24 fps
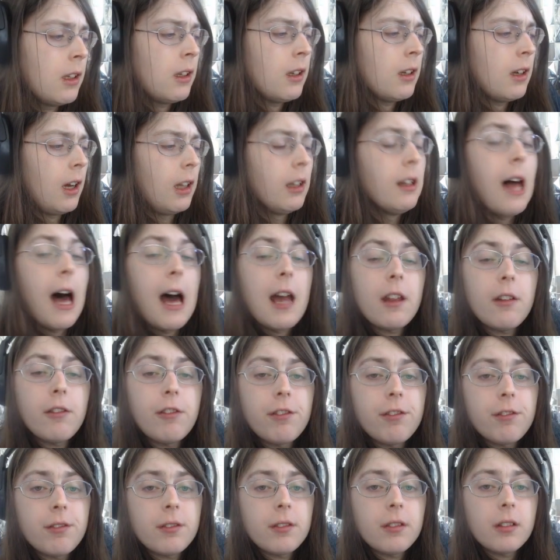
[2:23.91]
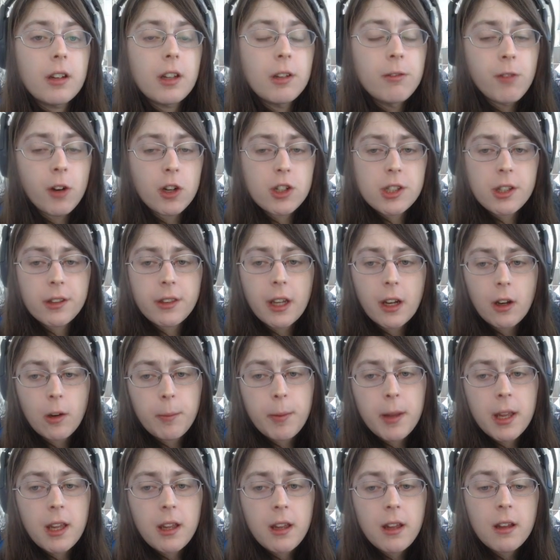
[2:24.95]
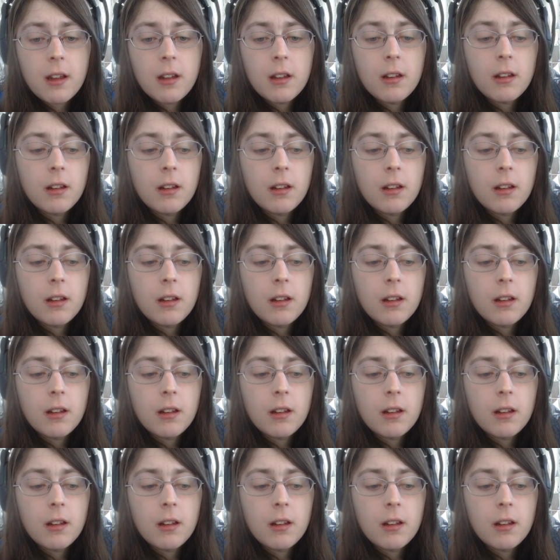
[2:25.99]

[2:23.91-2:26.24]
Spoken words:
lot of conversion therapy